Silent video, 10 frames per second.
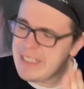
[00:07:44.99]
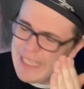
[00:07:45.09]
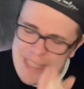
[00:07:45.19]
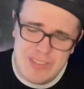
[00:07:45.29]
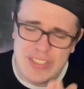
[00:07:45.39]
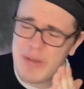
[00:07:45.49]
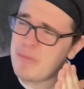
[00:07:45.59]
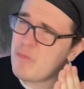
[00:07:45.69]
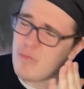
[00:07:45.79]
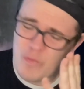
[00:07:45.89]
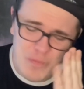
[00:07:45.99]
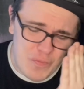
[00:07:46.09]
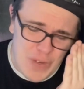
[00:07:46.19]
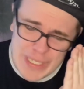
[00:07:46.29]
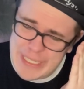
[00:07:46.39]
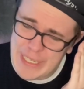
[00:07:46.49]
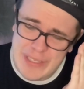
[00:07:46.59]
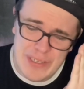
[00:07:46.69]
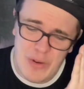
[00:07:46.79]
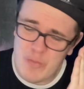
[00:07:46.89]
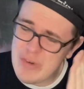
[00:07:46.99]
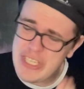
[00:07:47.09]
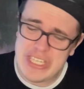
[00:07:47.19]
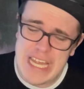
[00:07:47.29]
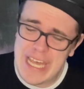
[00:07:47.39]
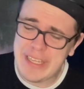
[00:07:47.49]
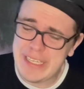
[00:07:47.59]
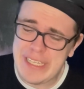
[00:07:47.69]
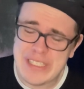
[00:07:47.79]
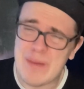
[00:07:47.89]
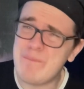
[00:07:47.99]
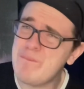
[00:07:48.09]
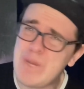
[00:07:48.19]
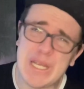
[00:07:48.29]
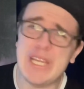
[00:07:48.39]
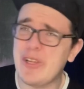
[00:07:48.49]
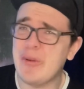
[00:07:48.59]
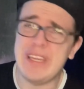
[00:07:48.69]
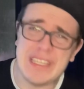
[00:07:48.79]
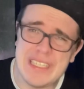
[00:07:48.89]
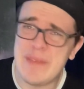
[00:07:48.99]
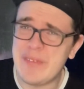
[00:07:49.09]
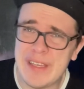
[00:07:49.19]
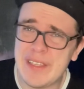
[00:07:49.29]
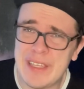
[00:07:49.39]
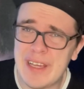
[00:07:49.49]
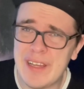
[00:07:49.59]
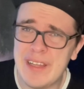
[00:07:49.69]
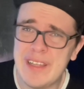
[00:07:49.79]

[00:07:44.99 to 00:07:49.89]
Get some fucking originality and some fucking creativity in ya.